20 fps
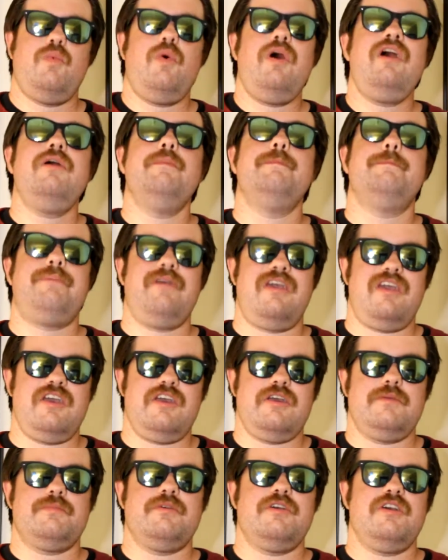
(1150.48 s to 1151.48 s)
while
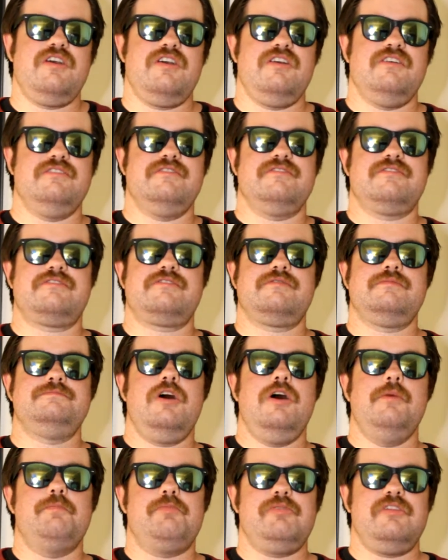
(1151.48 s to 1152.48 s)
Babe is
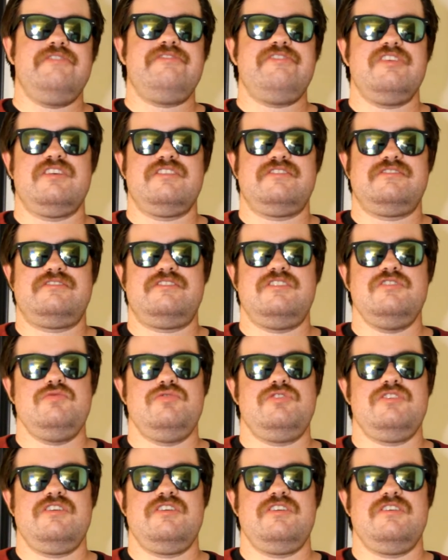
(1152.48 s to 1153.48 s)
oblivious to
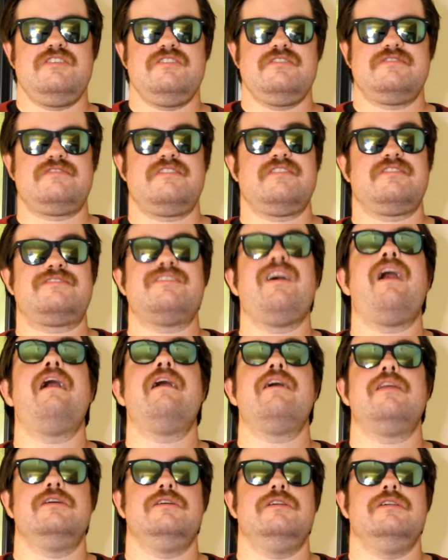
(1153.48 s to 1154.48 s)
the
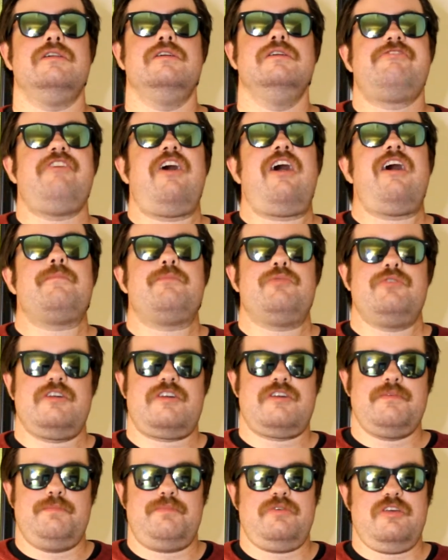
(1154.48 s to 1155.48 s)
societal
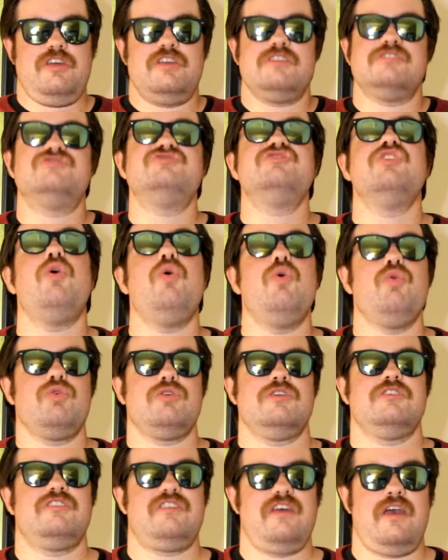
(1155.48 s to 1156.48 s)
fabric being
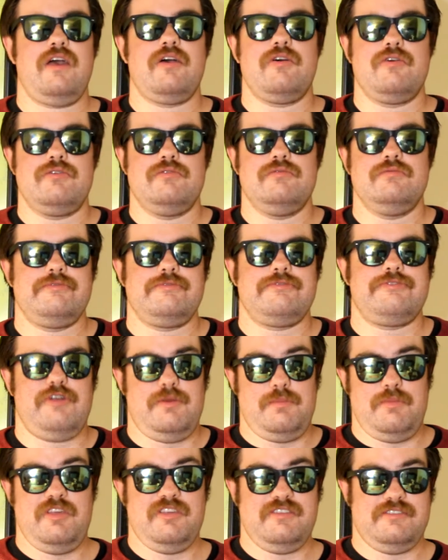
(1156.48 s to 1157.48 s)
torn down
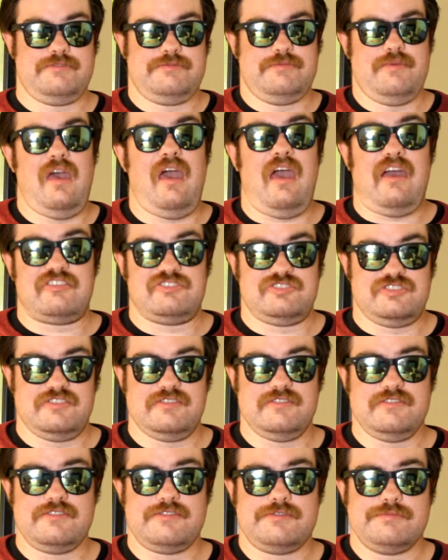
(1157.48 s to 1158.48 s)
from his
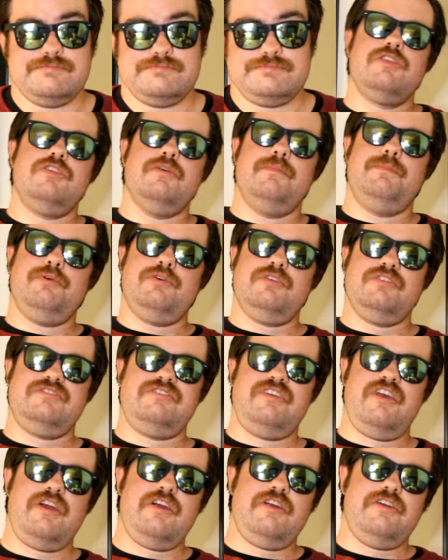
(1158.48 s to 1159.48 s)
actions, the bull
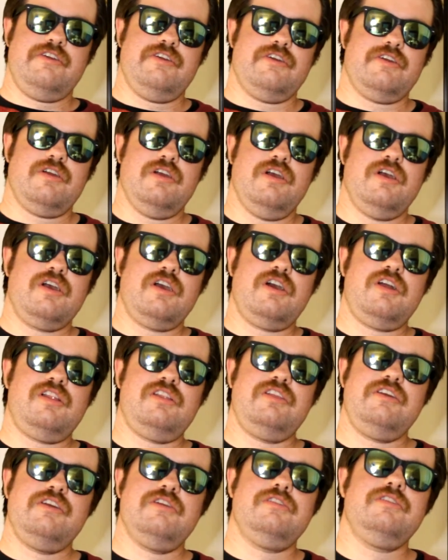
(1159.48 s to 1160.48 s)
terrier
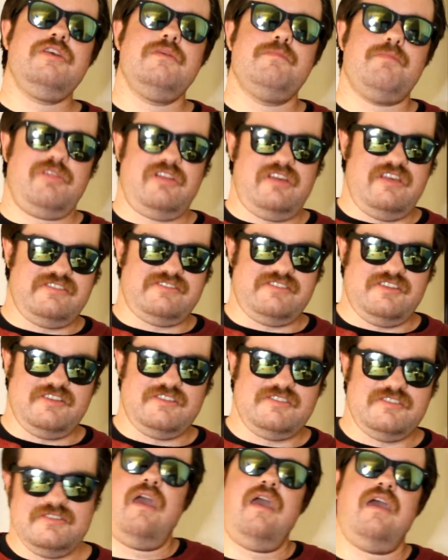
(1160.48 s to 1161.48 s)
clearly plays
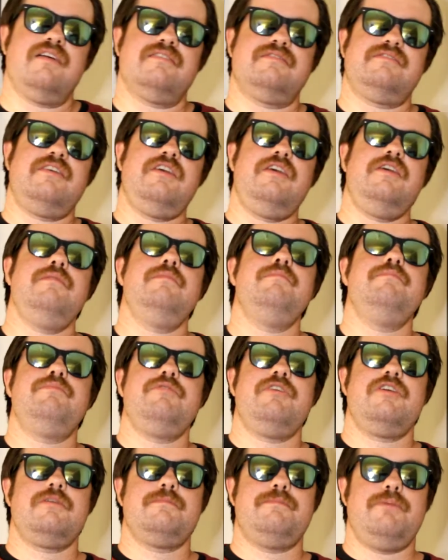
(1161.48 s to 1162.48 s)
it as him
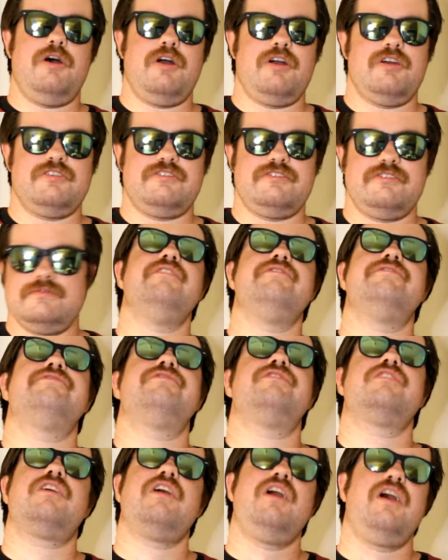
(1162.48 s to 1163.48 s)
being part of
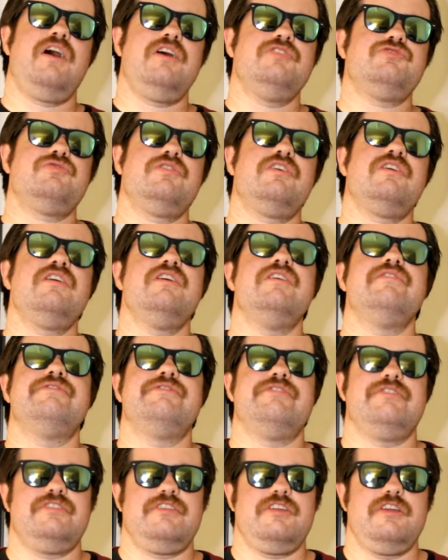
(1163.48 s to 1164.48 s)
the cadre
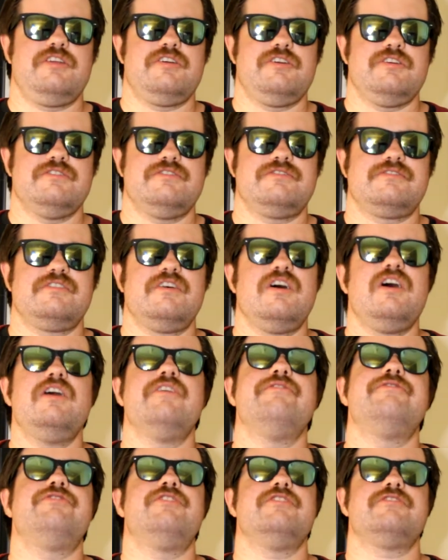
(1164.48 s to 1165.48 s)
of leaders
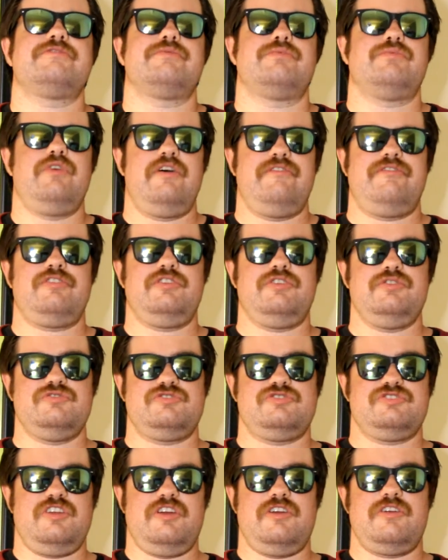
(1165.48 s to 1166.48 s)
of this
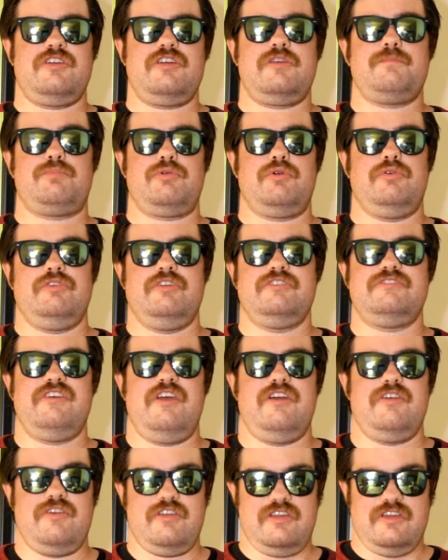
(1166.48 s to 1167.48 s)
revolutionary
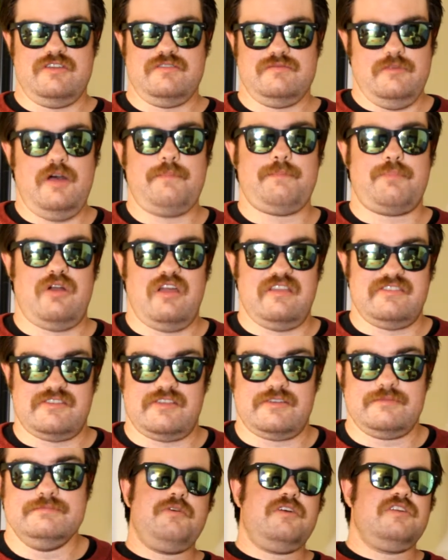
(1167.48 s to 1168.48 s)
proletariat
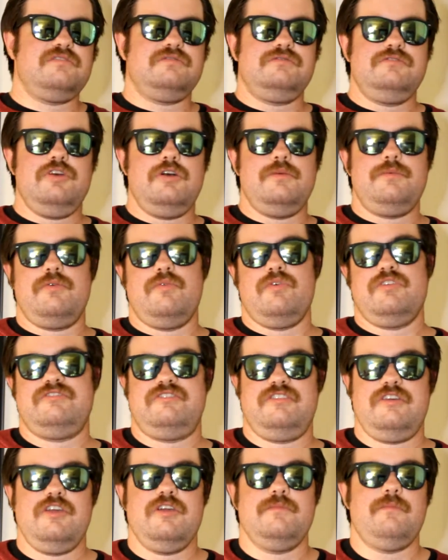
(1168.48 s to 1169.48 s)
uprising. But nobody wants
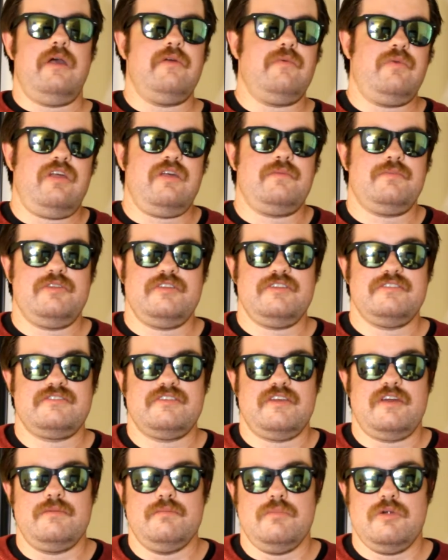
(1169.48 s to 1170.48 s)
to hear my ramblings
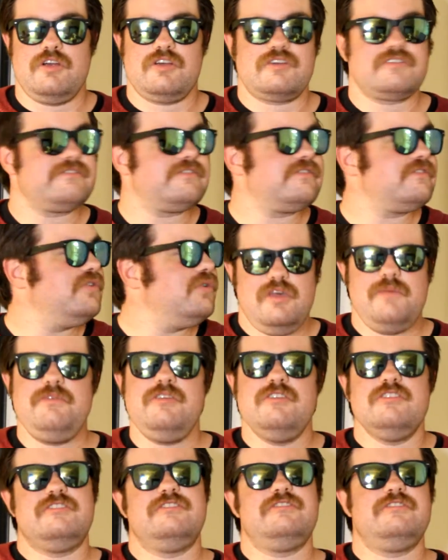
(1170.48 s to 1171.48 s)
on Marx. Maybe
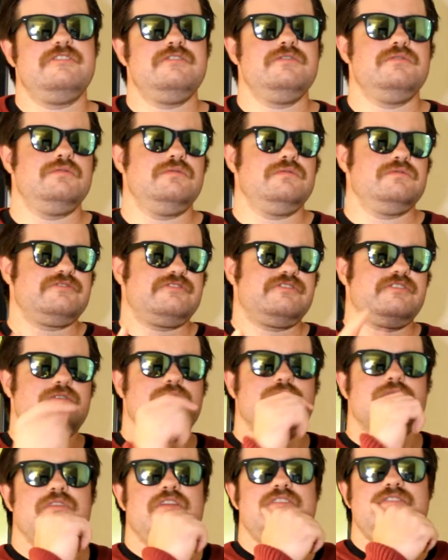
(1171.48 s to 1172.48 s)
you do,
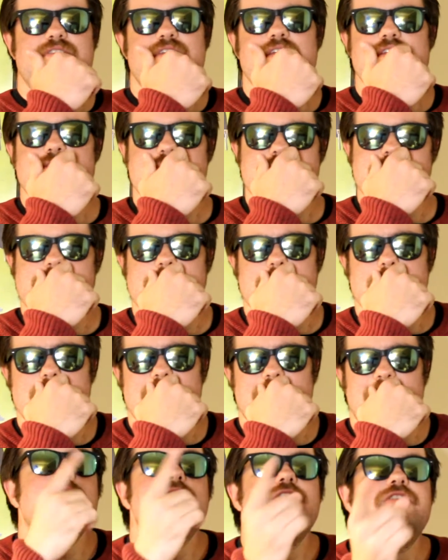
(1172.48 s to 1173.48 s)
so let's get to
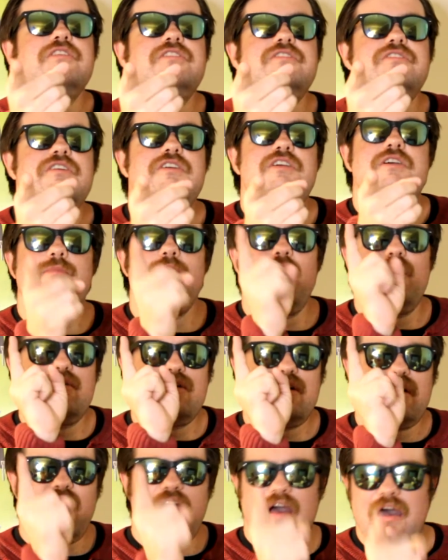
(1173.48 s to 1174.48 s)
it. The thing
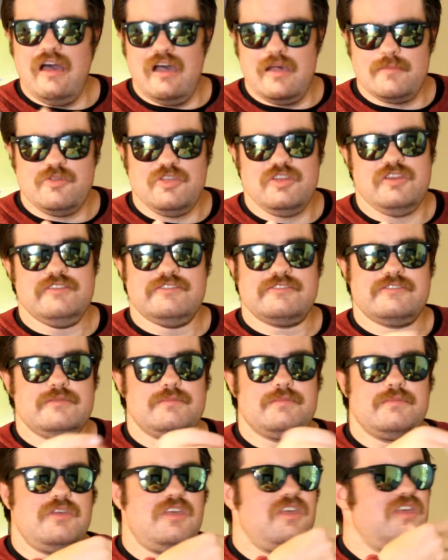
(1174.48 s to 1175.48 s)
about
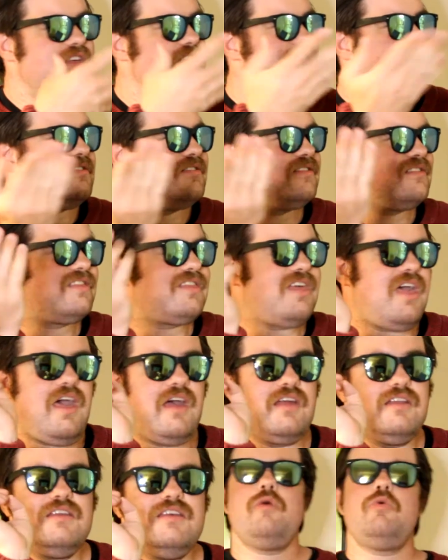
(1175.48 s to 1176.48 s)
communism is
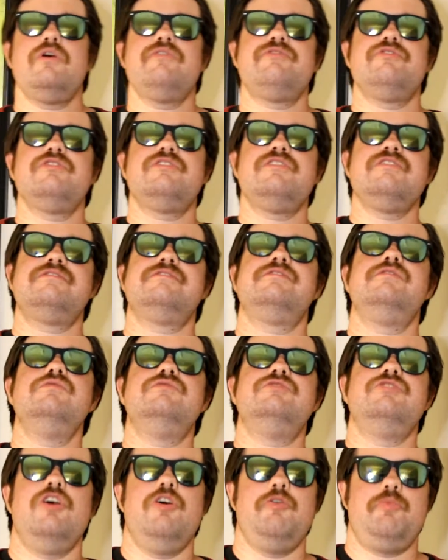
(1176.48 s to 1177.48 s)
that, however, this
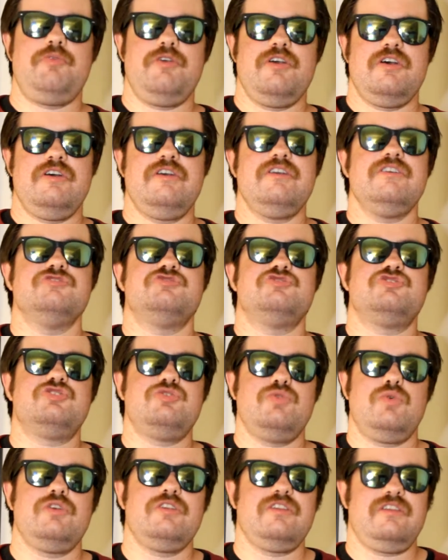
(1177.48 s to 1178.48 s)
utopia is
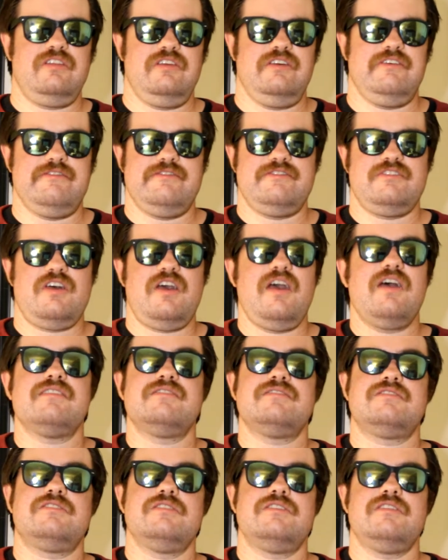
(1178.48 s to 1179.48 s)
short-lived
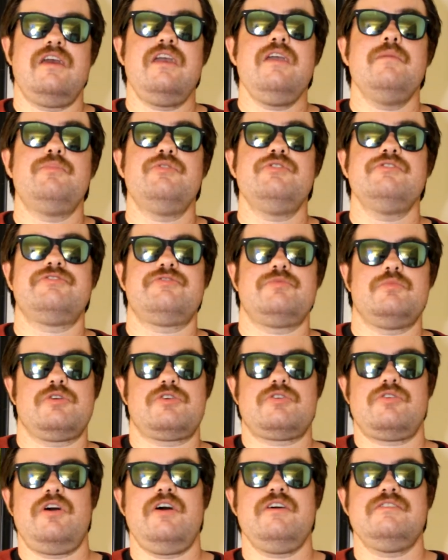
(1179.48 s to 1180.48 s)
as the neighbors from
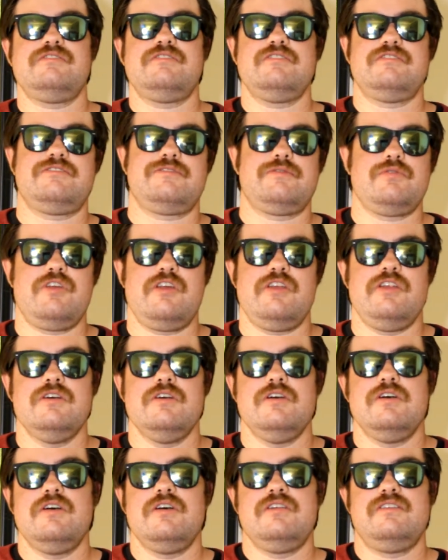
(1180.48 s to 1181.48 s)
across the street
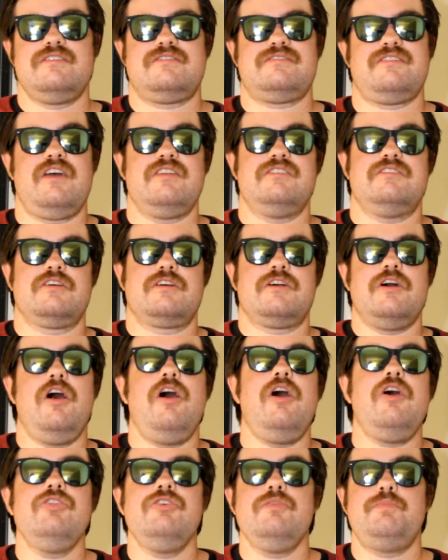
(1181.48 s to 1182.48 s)
decide to
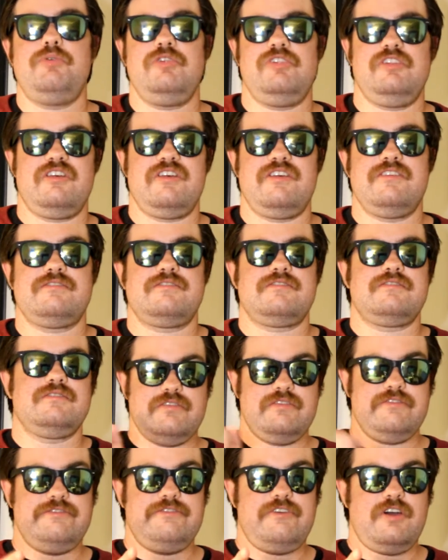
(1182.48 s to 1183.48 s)
call the police.
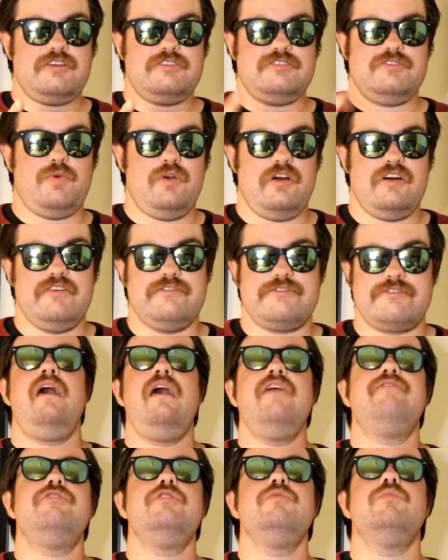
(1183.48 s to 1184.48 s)
Fuck 12.
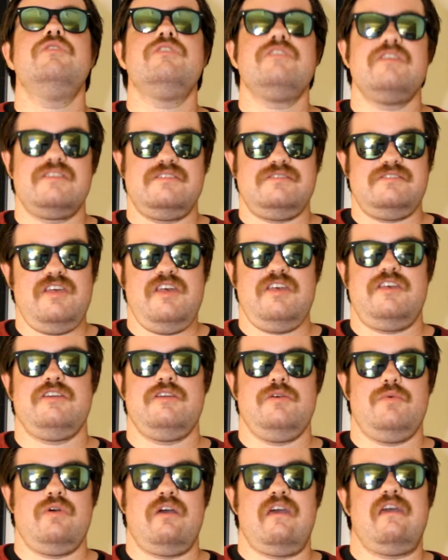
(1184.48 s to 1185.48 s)
Everyone gets taken
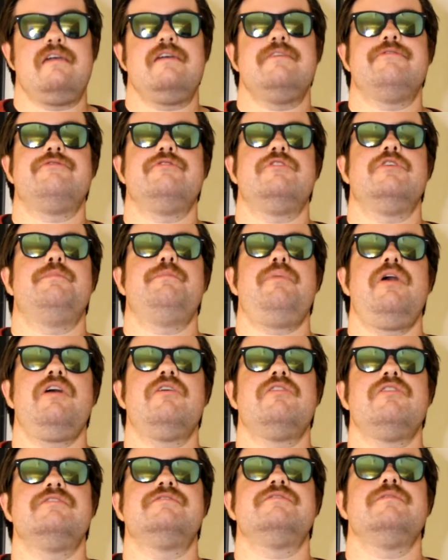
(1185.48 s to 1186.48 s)
away for
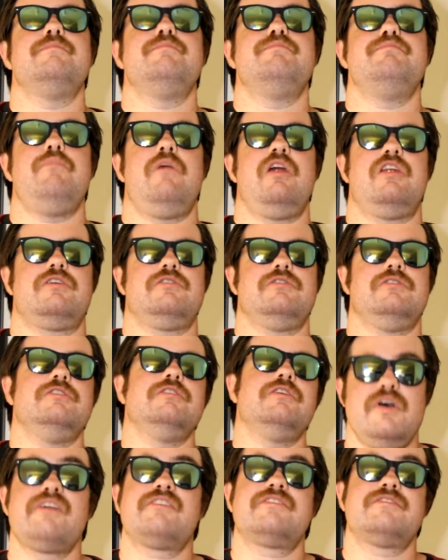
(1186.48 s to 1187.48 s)
apparent
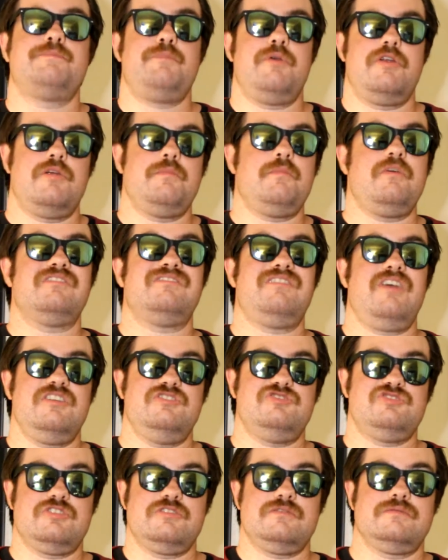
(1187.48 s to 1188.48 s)
medical
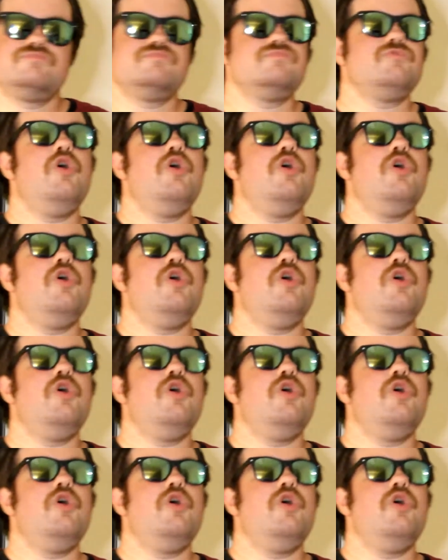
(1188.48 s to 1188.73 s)
experimentation.